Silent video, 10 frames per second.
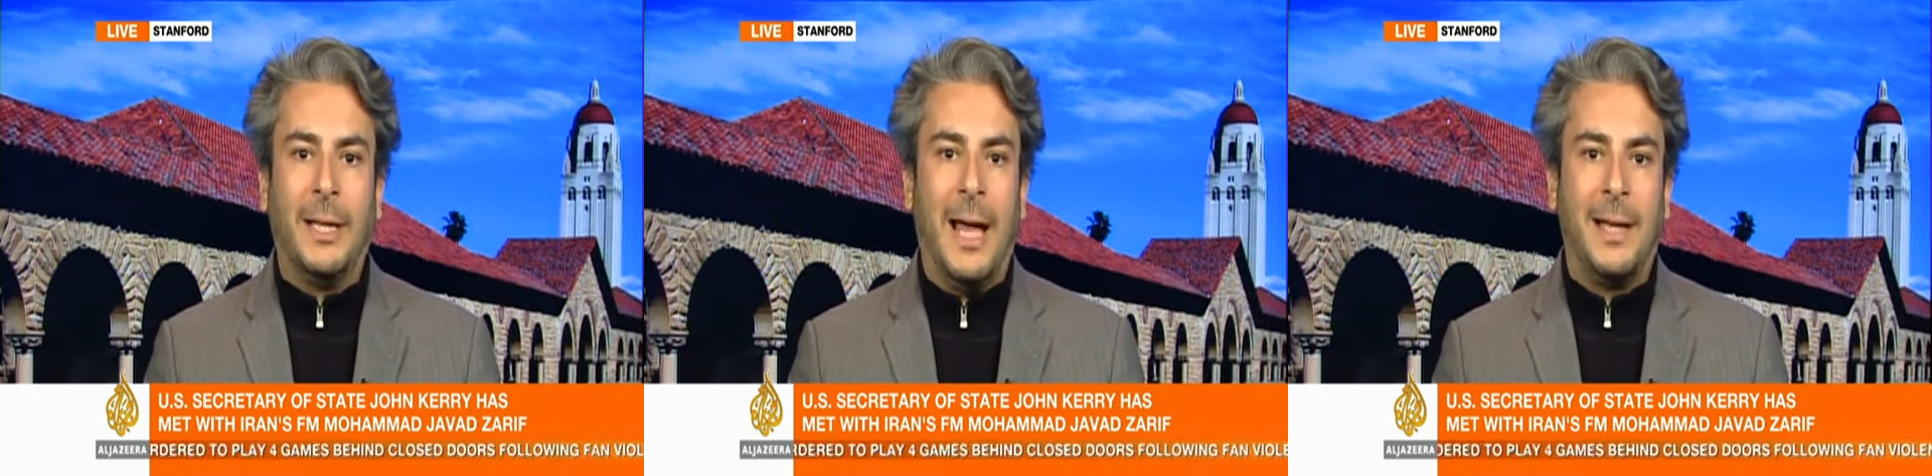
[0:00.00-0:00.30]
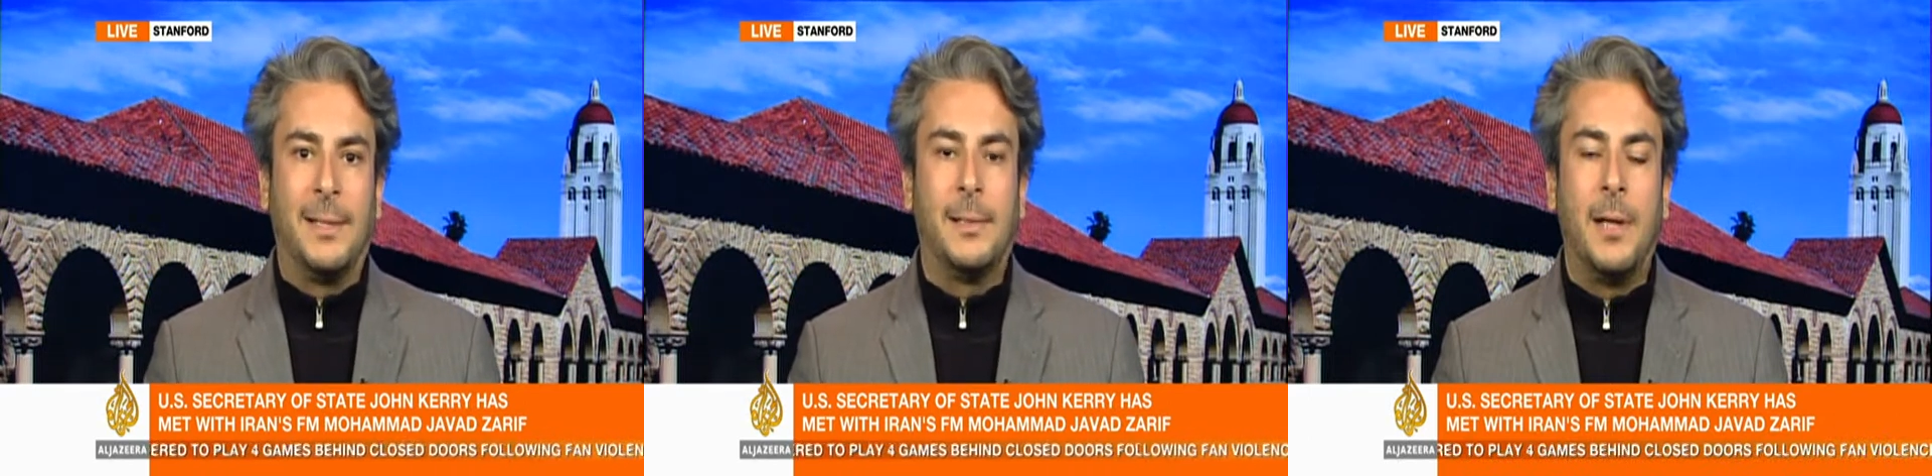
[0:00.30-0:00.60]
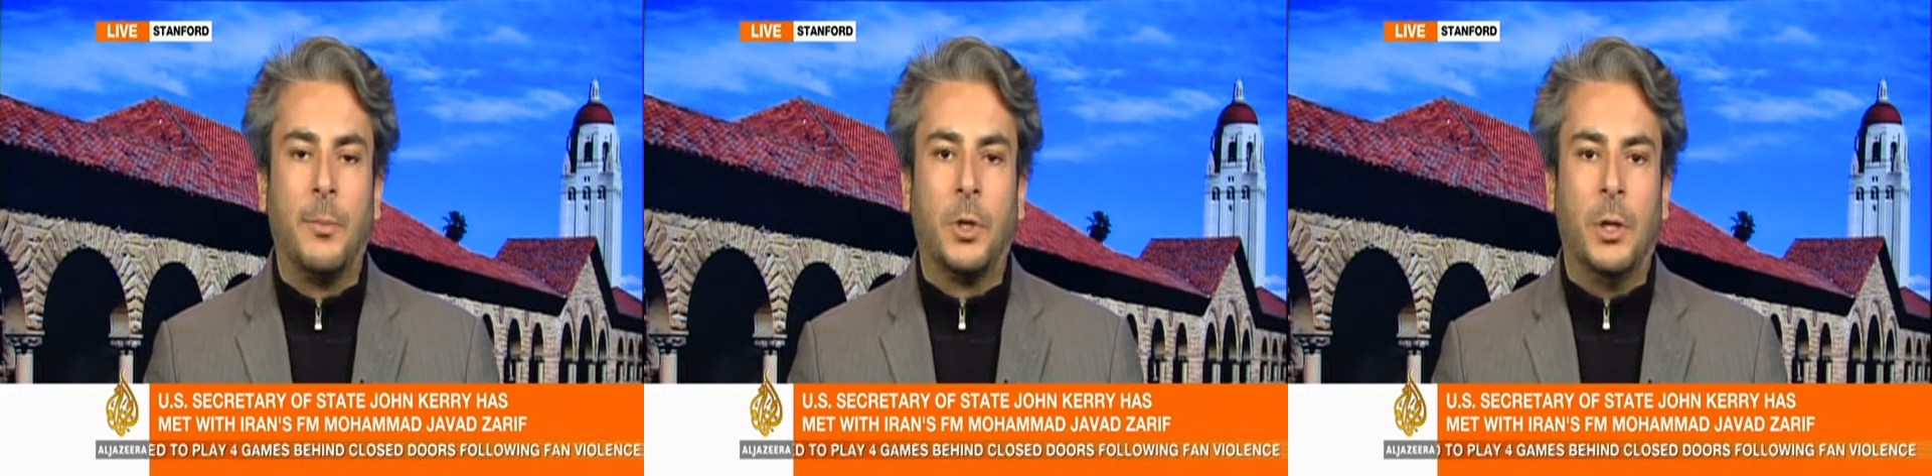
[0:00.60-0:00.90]
last
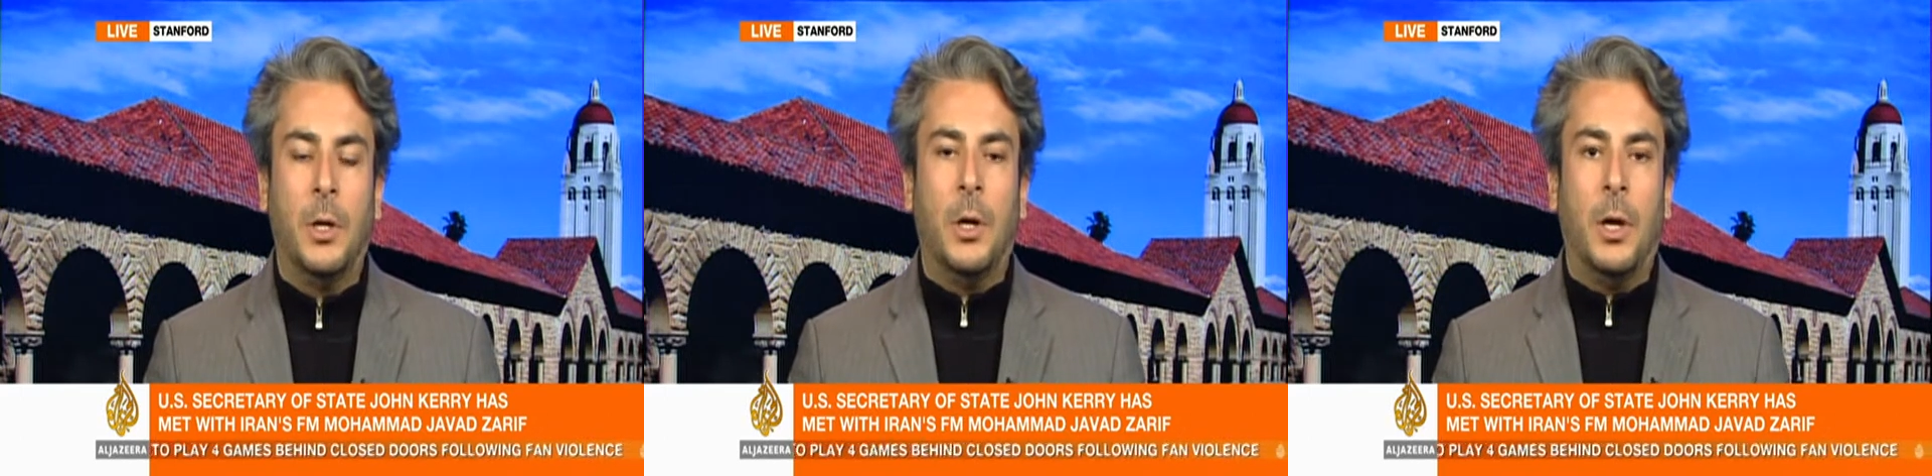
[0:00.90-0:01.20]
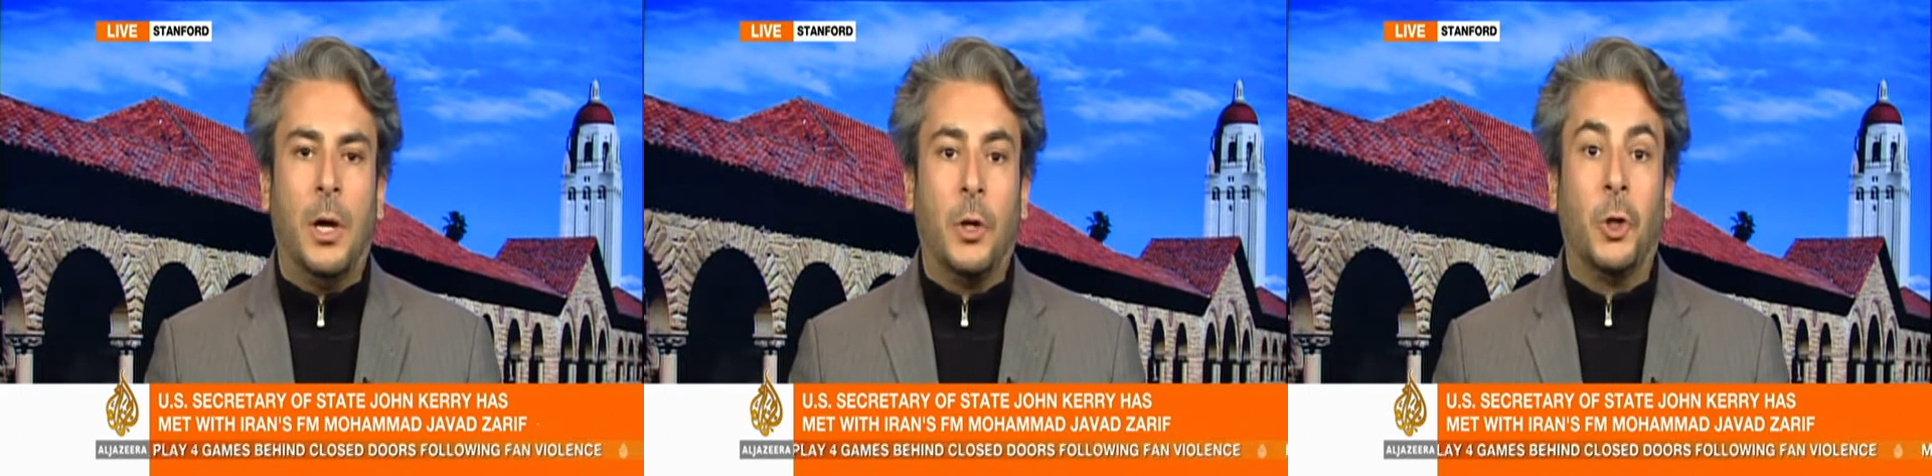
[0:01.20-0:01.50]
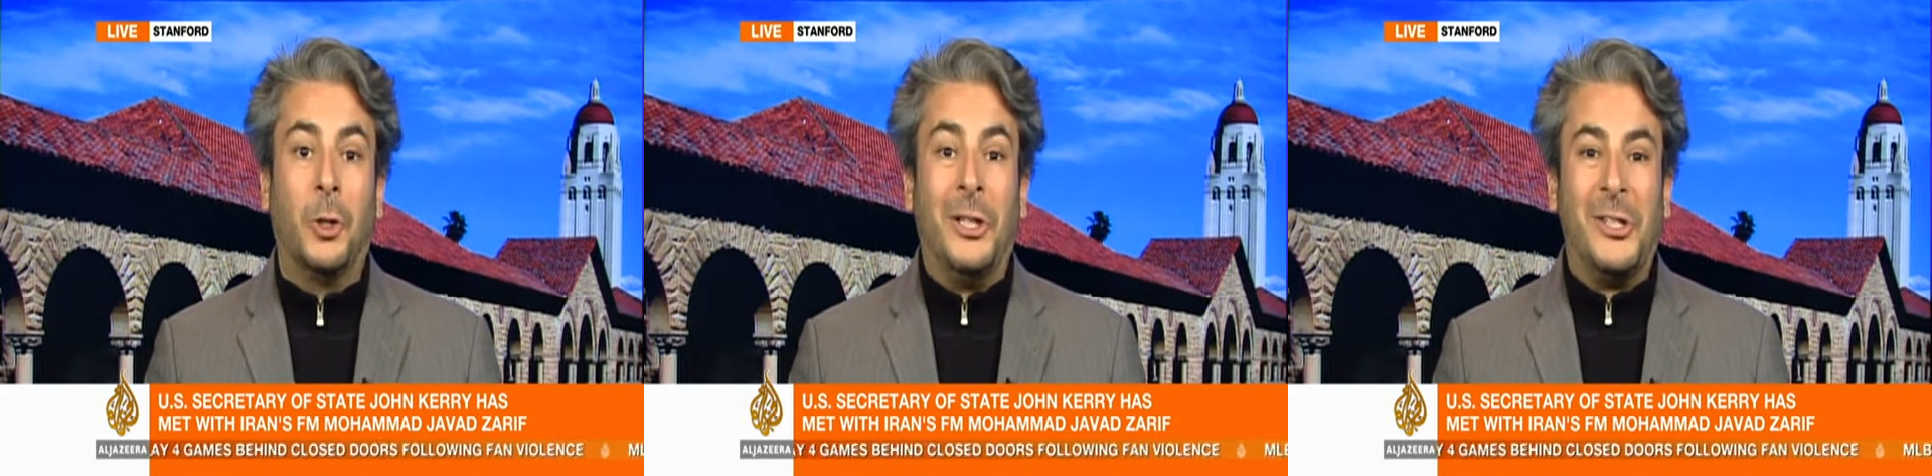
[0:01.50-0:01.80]
summer,
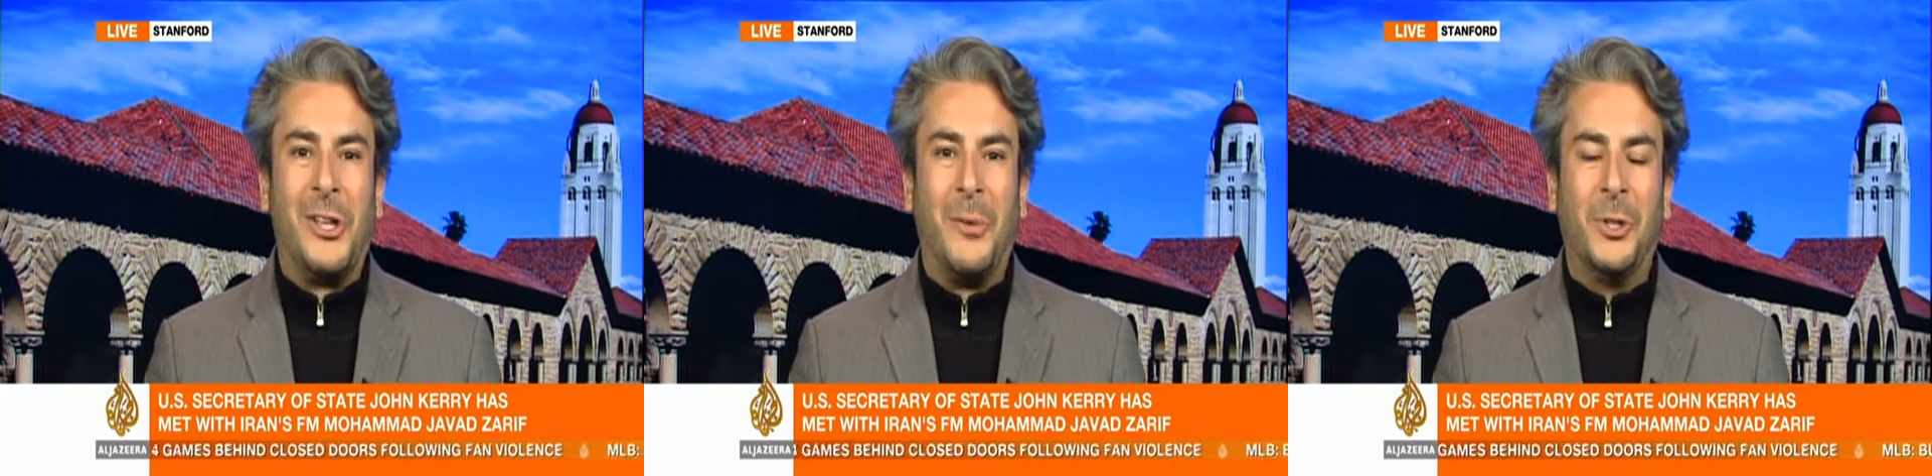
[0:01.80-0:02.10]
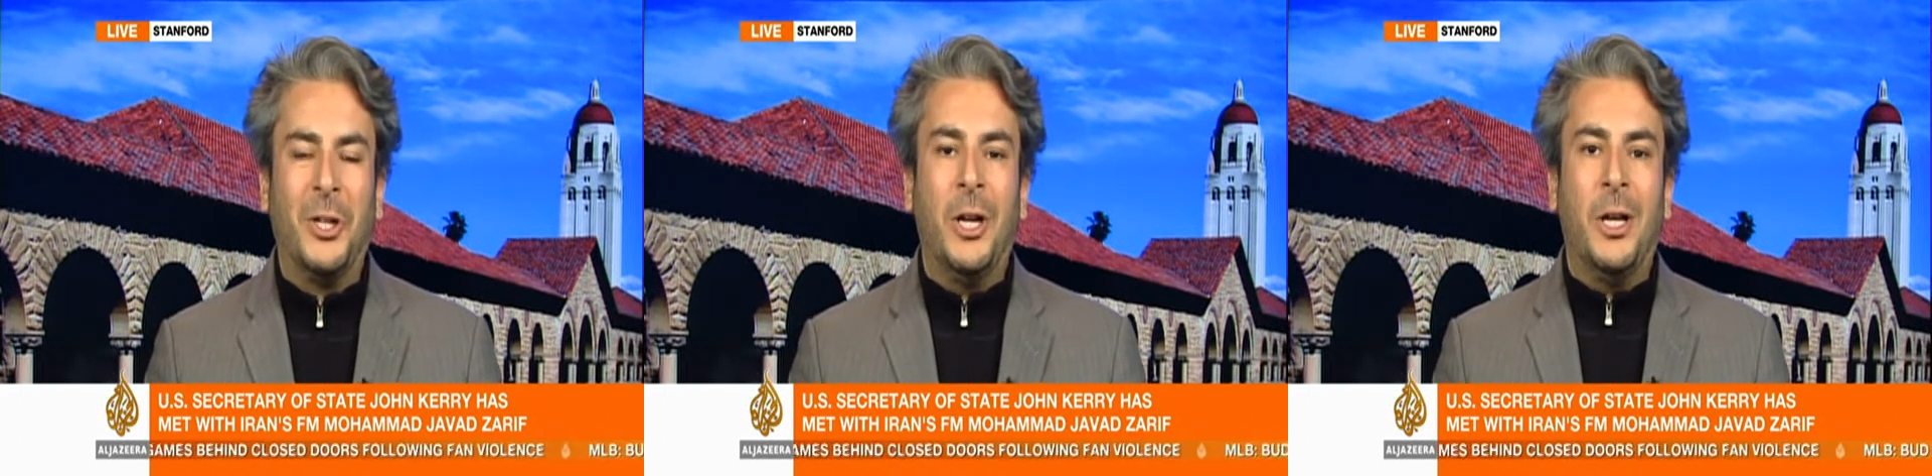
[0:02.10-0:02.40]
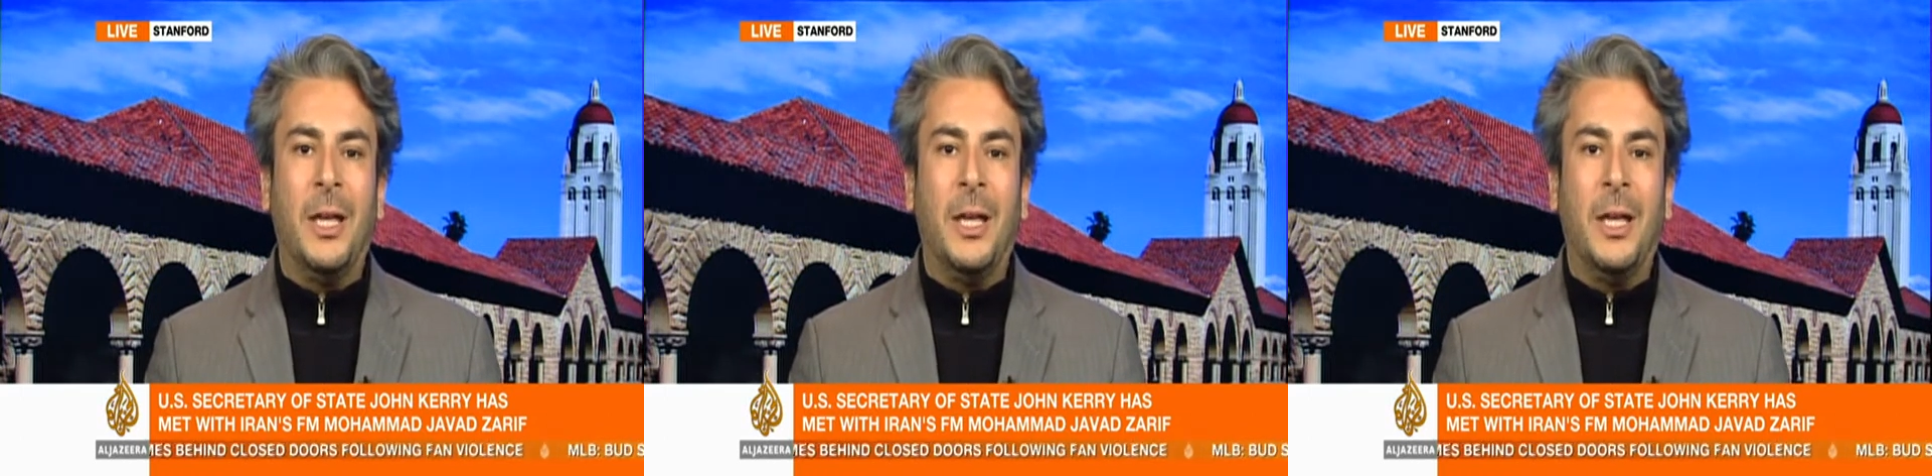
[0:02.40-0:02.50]
early summer,